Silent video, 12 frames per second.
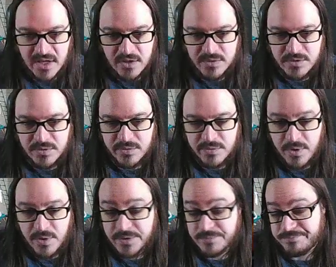you would do it with
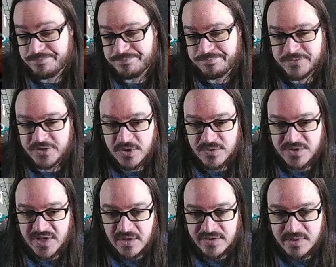Ronin. So,
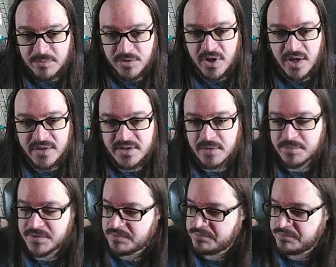similar concept.